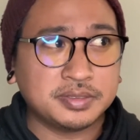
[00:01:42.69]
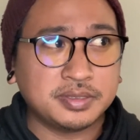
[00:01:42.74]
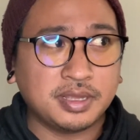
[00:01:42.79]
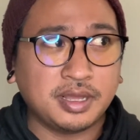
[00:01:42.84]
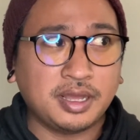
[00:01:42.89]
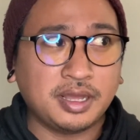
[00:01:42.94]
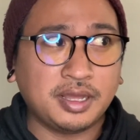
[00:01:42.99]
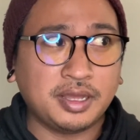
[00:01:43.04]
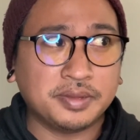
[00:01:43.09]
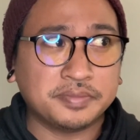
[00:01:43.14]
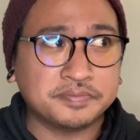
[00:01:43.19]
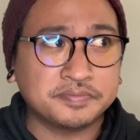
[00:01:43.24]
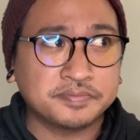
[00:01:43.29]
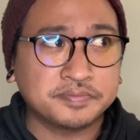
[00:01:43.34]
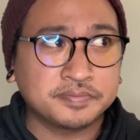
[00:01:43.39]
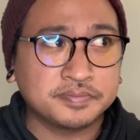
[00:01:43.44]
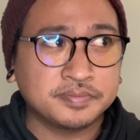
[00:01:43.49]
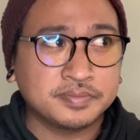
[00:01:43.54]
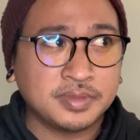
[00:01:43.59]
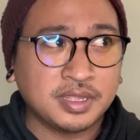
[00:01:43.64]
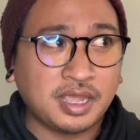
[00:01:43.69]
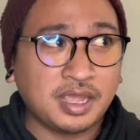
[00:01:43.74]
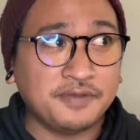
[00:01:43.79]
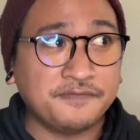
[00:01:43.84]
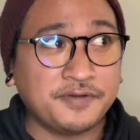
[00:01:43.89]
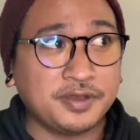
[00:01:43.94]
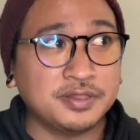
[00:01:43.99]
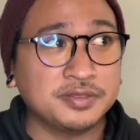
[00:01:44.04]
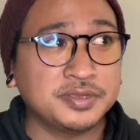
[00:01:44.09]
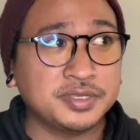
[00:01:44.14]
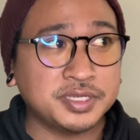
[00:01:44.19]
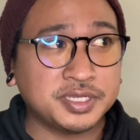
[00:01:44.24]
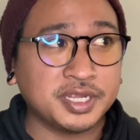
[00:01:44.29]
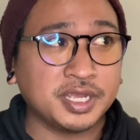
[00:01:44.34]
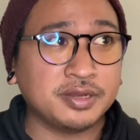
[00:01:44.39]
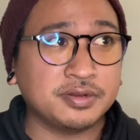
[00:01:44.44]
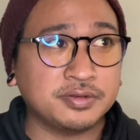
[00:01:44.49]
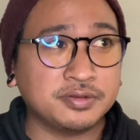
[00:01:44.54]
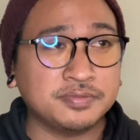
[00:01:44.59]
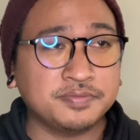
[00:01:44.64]
I follow his
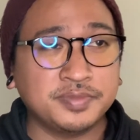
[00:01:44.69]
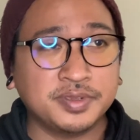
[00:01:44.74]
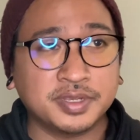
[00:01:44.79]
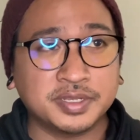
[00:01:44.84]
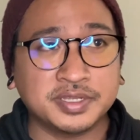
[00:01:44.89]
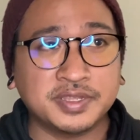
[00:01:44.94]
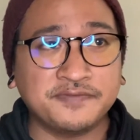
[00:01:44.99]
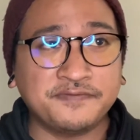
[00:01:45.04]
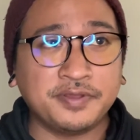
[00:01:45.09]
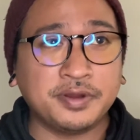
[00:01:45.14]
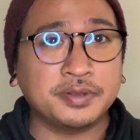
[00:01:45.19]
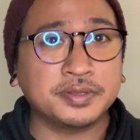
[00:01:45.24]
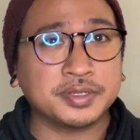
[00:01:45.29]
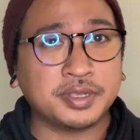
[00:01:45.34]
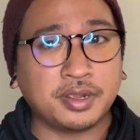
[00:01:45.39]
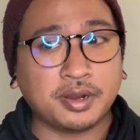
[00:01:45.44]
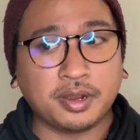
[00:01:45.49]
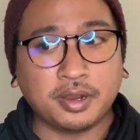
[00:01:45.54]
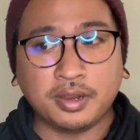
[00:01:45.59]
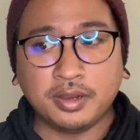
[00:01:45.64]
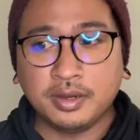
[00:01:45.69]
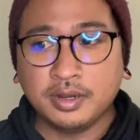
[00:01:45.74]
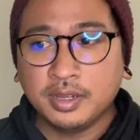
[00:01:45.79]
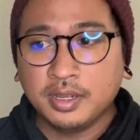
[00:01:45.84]
channel because his videos are